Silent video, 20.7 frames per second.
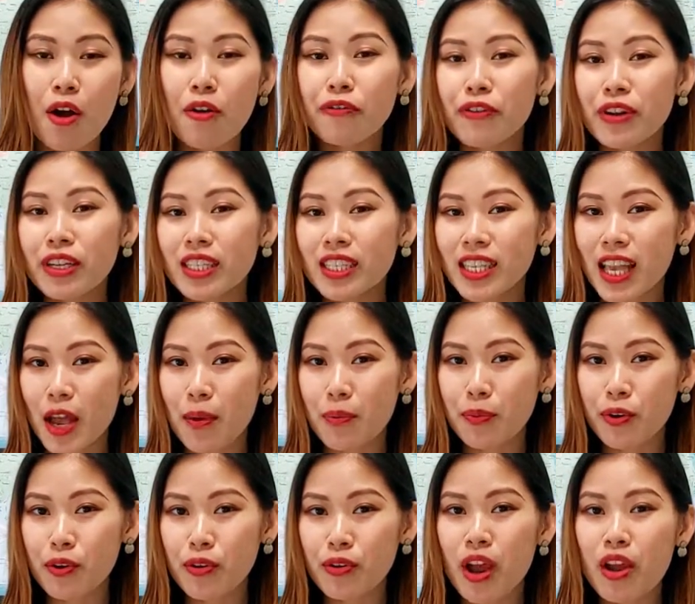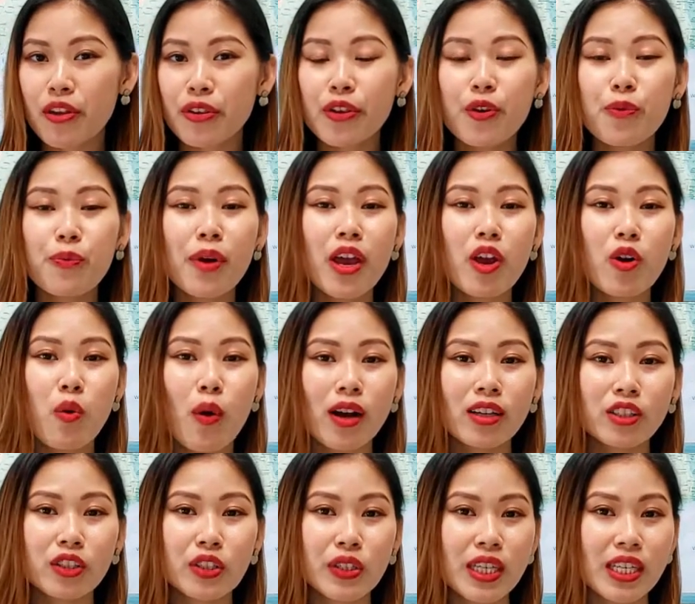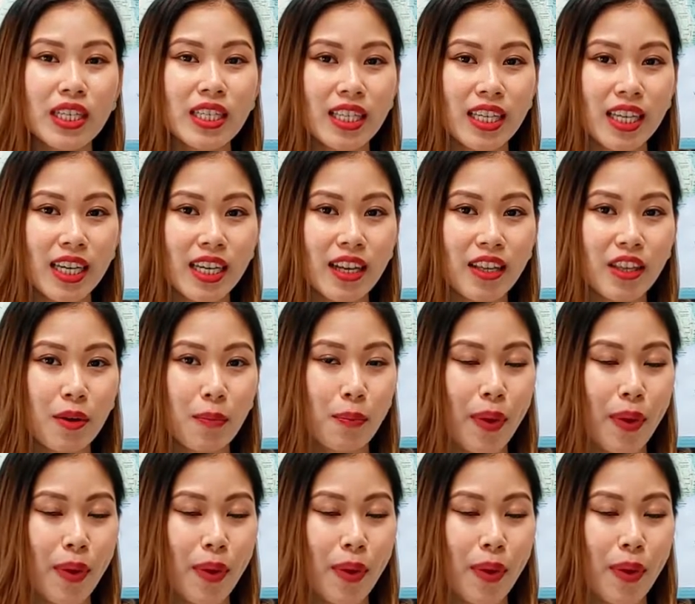For example, you may want to consider the